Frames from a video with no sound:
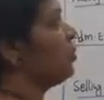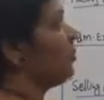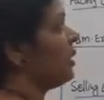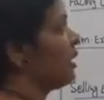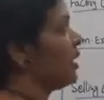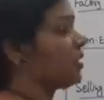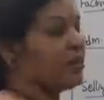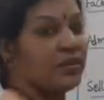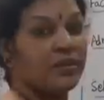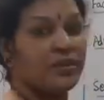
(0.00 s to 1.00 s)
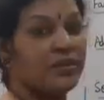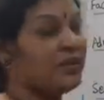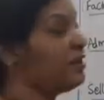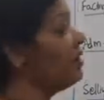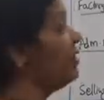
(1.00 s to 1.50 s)
1 lakh.
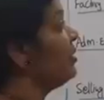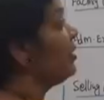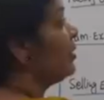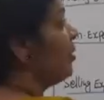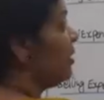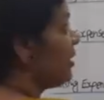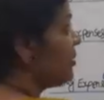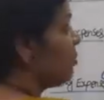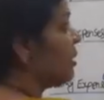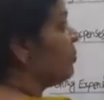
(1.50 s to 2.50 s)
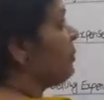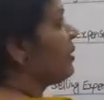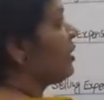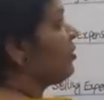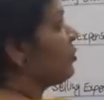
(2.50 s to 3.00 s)
Now here the
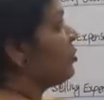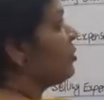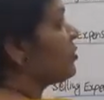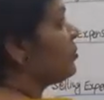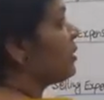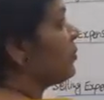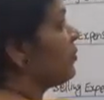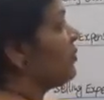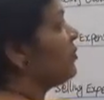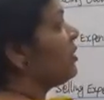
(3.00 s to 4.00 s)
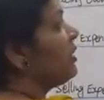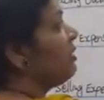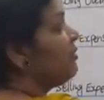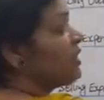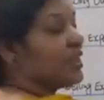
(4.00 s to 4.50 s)
multiplication goes with
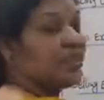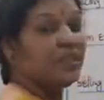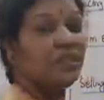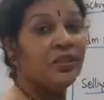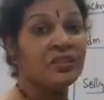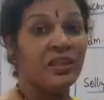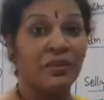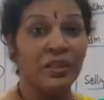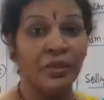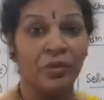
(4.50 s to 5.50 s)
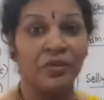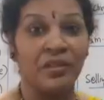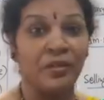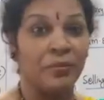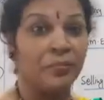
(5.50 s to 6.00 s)
50 with
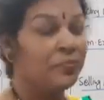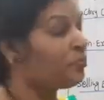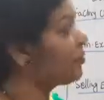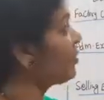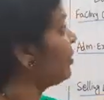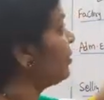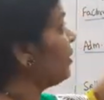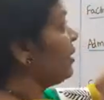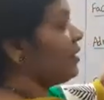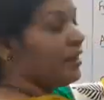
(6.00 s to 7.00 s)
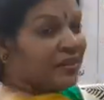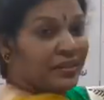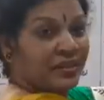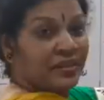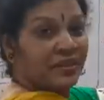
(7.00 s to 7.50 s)
7000. There at
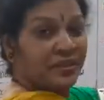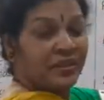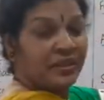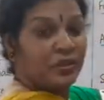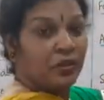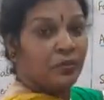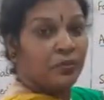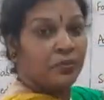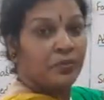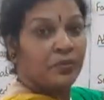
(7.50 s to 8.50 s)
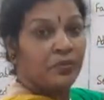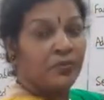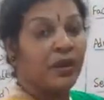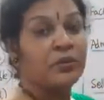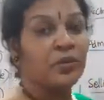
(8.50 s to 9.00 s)
the rate of
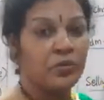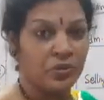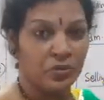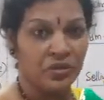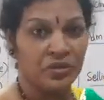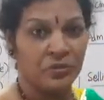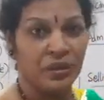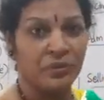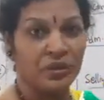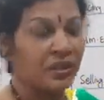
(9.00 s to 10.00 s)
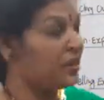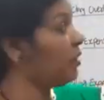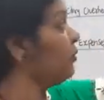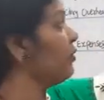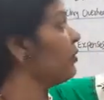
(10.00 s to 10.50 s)
5000 units we have taken.
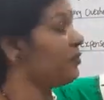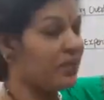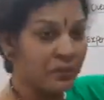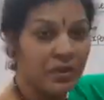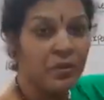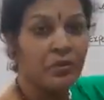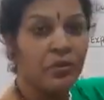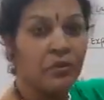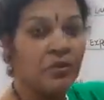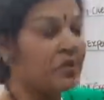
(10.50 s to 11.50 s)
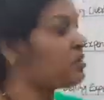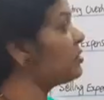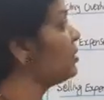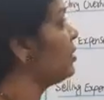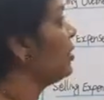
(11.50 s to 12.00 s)
Now for 7000 units,
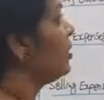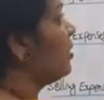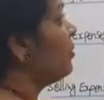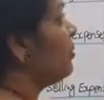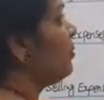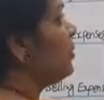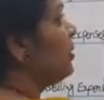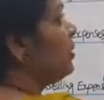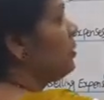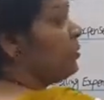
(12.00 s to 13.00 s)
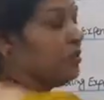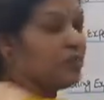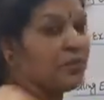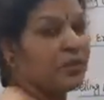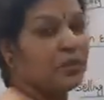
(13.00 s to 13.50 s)
50 into
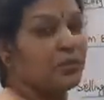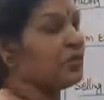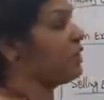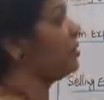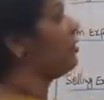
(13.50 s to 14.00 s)
7000,